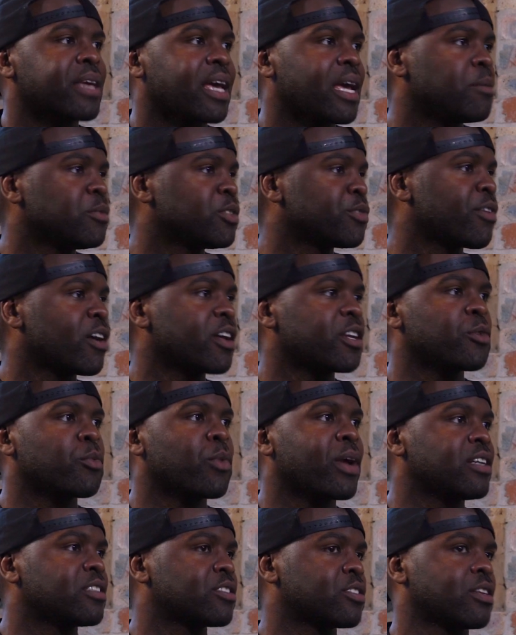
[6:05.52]
games, you're finding
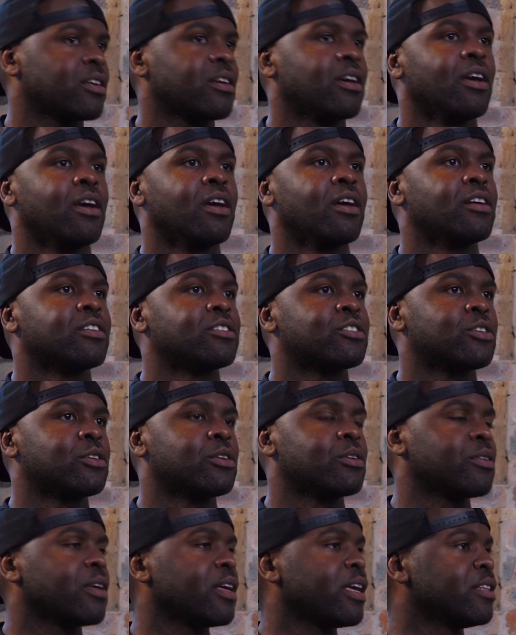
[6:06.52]
ways to
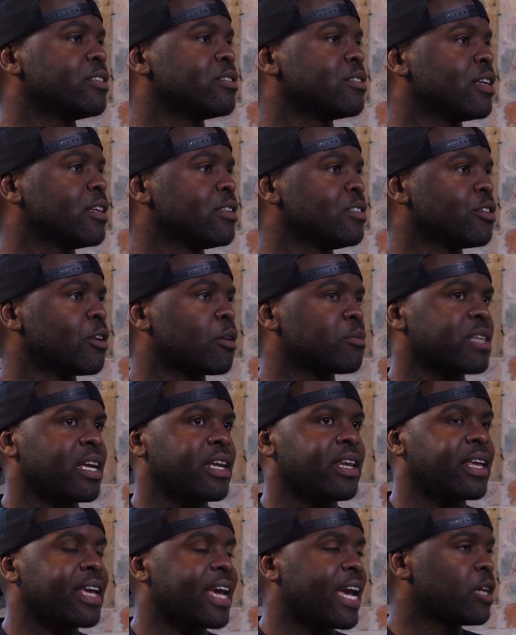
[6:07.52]
you know what I'm saying,
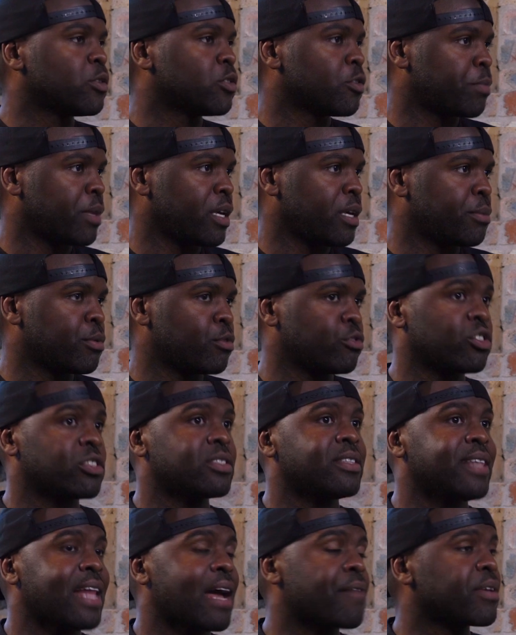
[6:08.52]
engage with people. Just
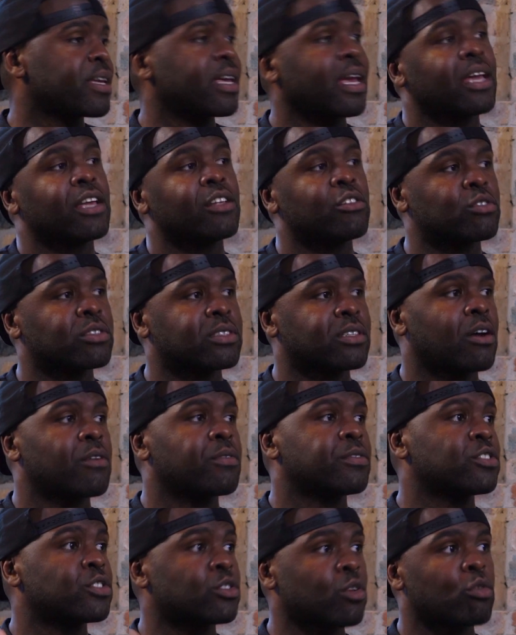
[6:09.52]
navigating yourself
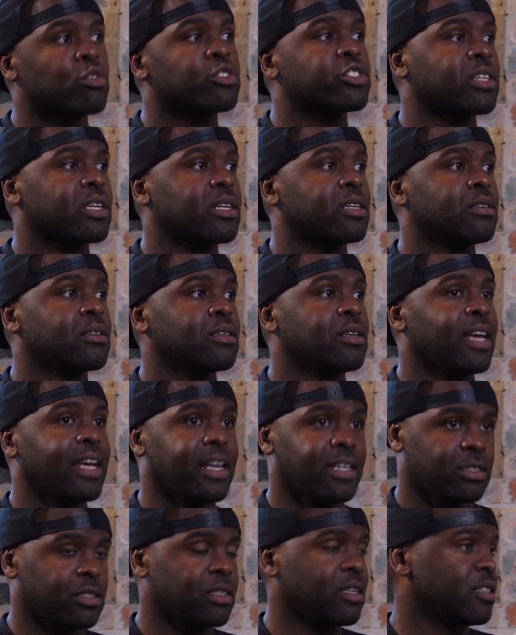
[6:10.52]
socially
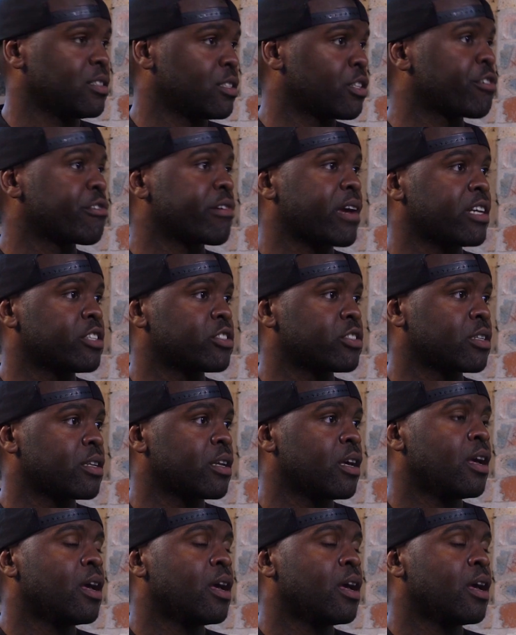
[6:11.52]
is creation.